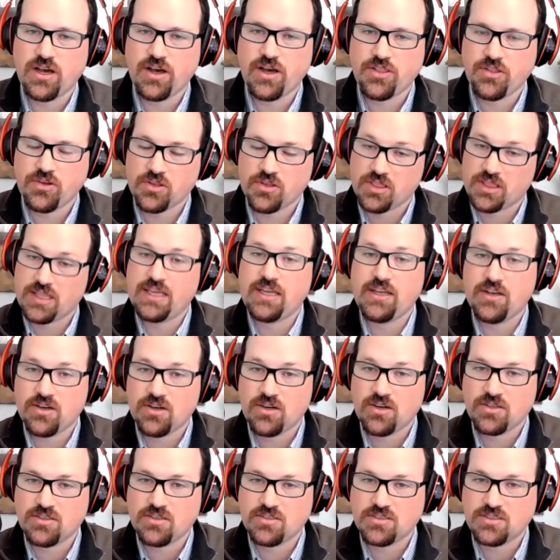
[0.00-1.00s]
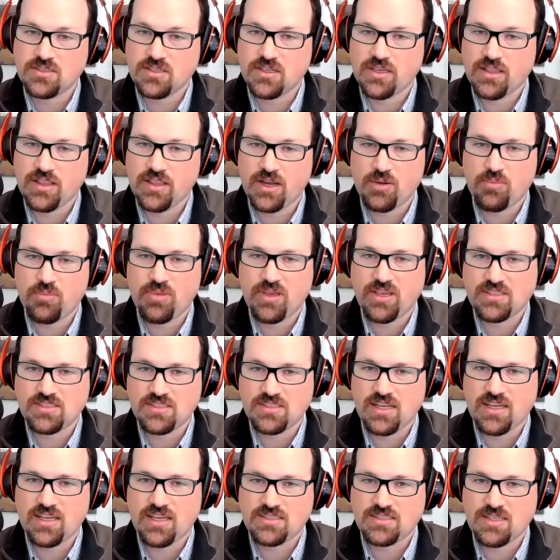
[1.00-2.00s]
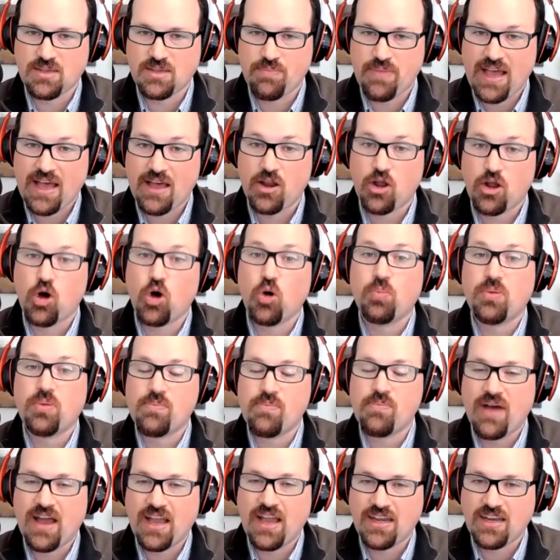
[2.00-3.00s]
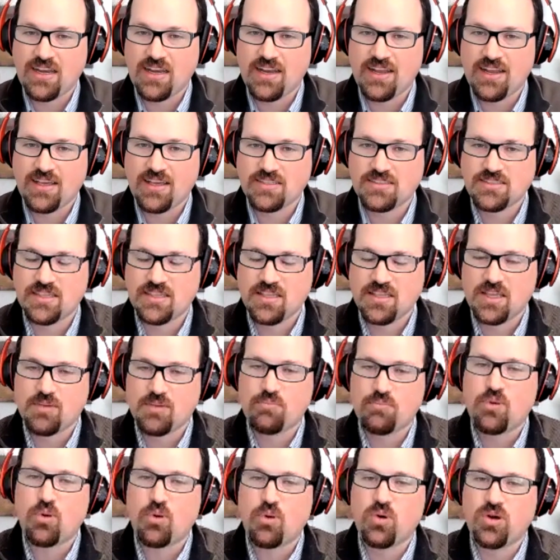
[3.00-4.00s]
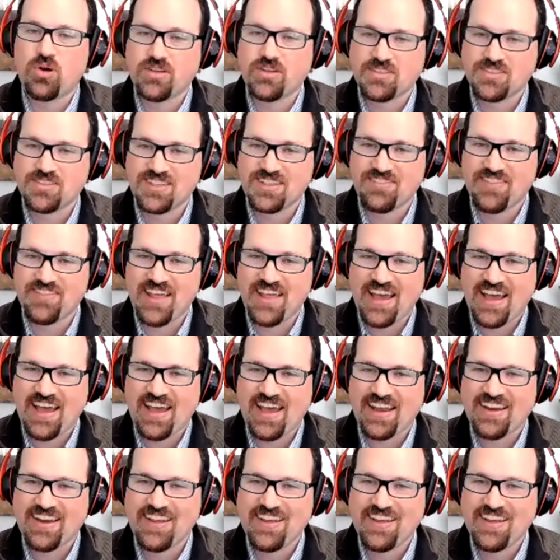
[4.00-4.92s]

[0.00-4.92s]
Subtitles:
other leaders in their business about open-mindedness and the importance of that,